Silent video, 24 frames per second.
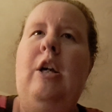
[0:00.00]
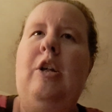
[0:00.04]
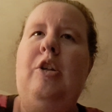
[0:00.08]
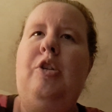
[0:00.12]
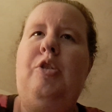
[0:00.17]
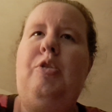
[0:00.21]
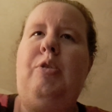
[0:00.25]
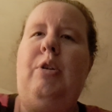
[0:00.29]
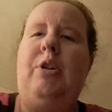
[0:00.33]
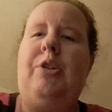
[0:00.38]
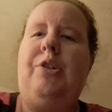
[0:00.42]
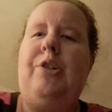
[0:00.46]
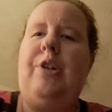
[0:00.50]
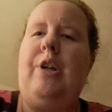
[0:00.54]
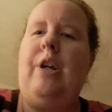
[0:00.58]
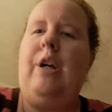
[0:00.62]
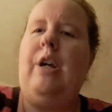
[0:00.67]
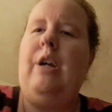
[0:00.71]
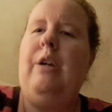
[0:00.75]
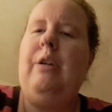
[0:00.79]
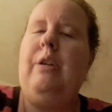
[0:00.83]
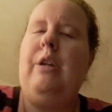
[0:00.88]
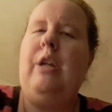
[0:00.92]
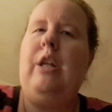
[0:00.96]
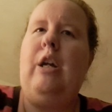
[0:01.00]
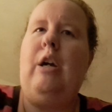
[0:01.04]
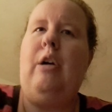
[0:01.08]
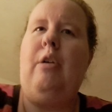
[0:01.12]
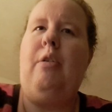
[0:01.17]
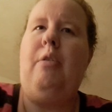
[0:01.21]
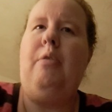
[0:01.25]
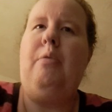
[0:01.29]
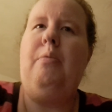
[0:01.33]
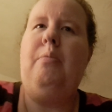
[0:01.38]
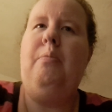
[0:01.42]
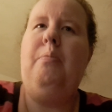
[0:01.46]
straight to, you
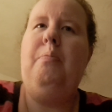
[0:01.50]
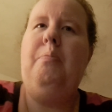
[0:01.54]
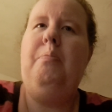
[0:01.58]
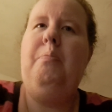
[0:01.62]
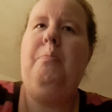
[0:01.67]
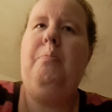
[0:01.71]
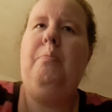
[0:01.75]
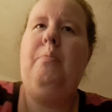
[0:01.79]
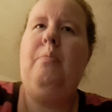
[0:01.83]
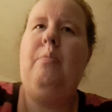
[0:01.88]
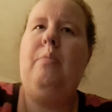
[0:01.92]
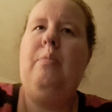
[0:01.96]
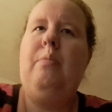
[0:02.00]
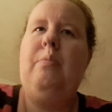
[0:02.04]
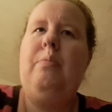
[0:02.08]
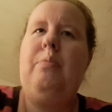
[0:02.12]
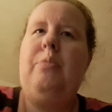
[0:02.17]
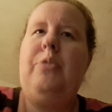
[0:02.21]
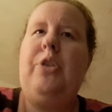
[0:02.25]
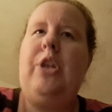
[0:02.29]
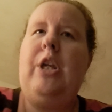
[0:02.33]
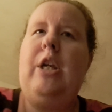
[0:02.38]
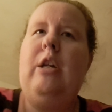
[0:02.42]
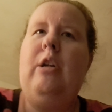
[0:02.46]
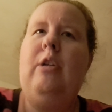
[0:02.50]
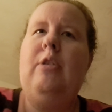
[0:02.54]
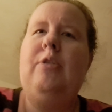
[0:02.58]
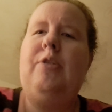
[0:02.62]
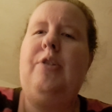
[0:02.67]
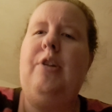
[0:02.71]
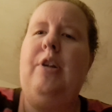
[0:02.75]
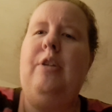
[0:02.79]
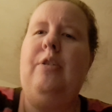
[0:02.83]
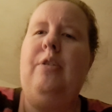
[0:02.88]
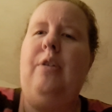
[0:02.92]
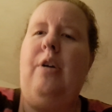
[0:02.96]
know,
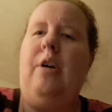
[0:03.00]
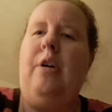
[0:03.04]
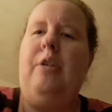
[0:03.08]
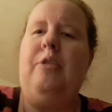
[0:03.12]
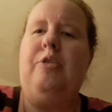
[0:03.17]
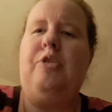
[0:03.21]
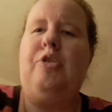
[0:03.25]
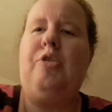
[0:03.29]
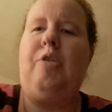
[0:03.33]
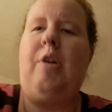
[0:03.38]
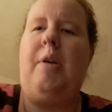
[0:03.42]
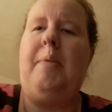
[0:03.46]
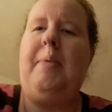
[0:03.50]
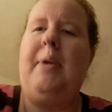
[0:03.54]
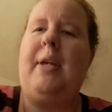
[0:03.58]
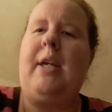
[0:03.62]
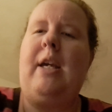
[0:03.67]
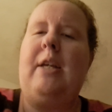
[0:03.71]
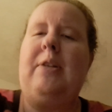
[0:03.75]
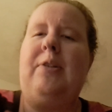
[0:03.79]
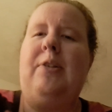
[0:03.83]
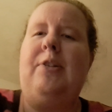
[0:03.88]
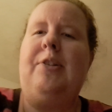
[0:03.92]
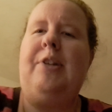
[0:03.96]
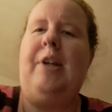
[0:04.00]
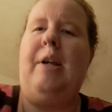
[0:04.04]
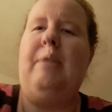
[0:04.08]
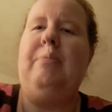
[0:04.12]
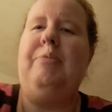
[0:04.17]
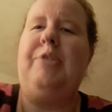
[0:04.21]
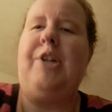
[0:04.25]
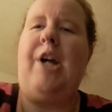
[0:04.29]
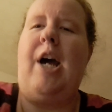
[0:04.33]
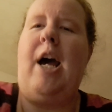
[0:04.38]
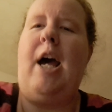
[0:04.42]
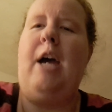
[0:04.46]
theaters and uh, streaming at the same
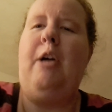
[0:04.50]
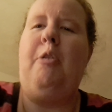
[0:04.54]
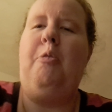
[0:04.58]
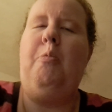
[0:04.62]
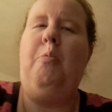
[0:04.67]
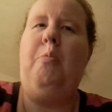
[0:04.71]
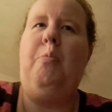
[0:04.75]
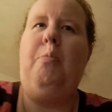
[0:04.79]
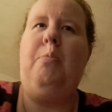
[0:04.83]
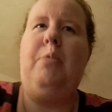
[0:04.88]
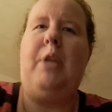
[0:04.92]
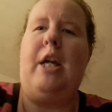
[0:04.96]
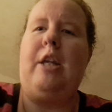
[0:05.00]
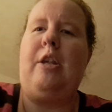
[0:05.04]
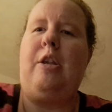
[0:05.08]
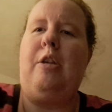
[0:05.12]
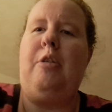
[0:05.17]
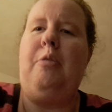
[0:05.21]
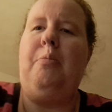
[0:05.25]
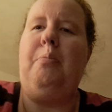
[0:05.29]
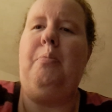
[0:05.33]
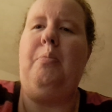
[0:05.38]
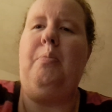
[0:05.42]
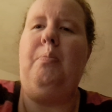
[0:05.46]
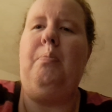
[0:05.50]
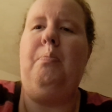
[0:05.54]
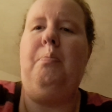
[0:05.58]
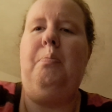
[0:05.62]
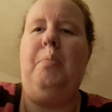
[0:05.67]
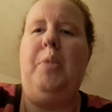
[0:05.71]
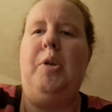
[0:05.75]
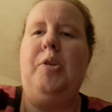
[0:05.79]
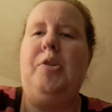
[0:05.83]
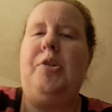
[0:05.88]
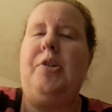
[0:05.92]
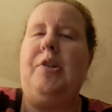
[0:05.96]
time, like you
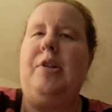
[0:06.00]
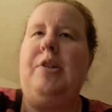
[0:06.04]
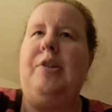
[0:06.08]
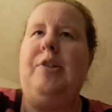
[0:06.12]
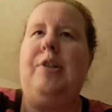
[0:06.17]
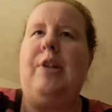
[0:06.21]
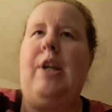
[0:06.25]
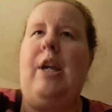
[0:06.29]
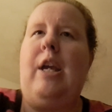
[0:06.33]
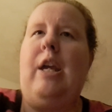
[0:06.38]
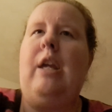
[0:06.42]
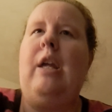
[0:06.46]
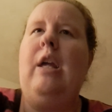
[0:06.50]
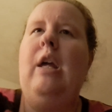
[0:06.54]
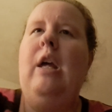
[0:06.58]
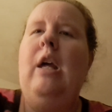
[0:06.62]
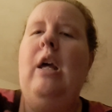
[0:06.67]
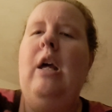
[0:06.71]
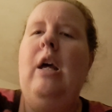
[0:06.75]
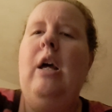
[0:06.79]
mostly see